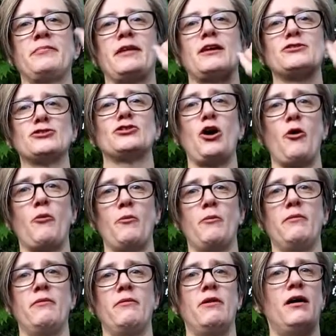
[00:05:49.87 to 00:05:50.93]
So,
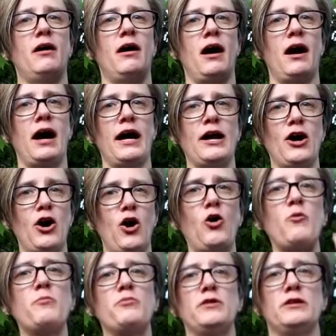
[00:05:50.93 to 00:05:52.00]
I hope
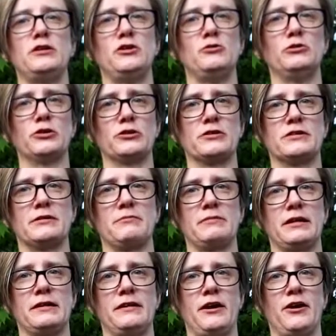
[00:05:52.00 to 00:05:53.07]
that you learned
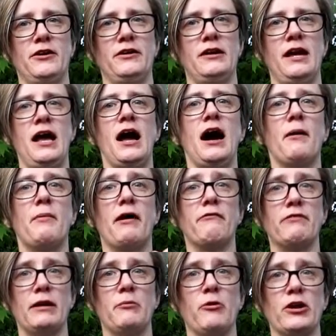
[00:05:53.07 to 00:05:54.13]
something there about
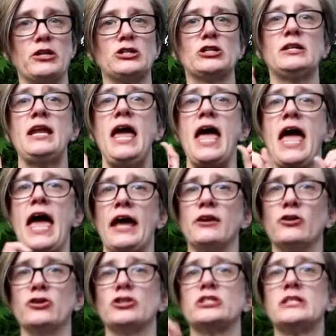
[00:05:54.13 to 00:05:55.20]
vibration,
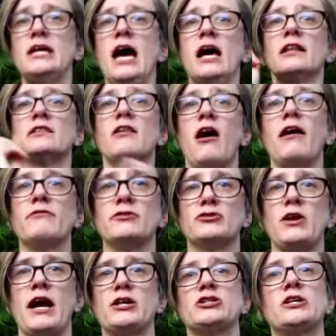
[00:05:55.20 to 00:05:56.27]
energy, law of
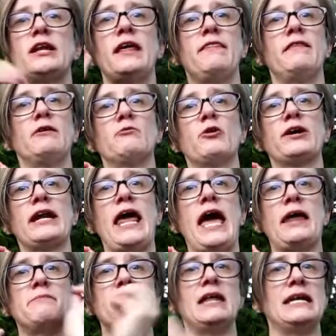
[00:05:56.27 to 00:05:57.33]
attraction, and then we're going to
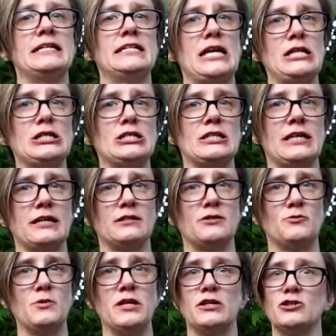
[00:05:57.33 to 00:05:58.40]
add meditation next
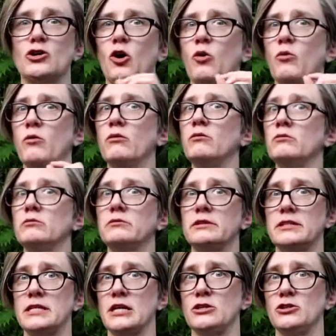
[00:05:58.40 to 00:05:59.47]
week. So,
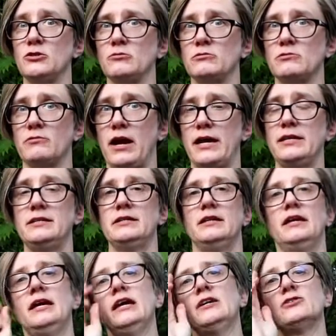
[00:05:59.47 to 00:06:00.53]
stay tuned, right?
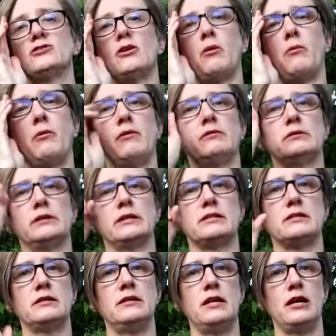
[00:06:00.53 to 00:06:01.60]
So,
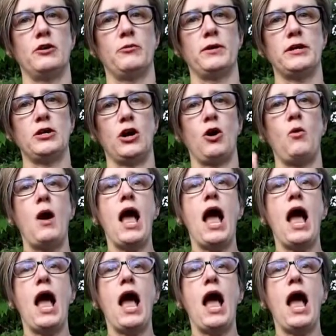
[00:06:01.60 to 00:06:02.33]
listen, here we go.